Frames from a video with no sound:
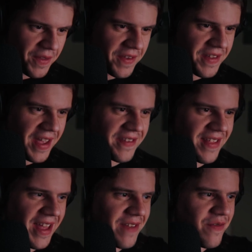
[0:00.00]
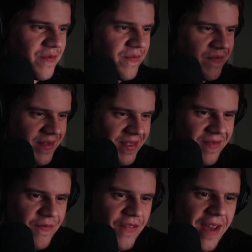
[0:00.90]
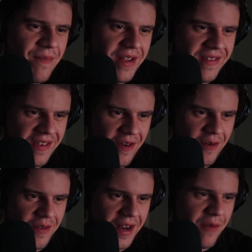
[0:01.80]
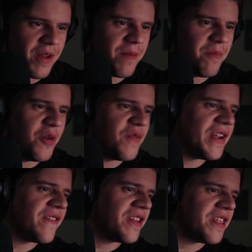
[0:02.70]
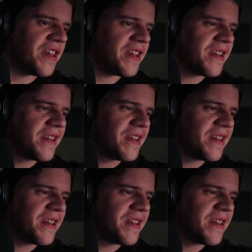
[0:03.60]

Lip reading: this desk like 5 minutes ago, and then I went and moved everything.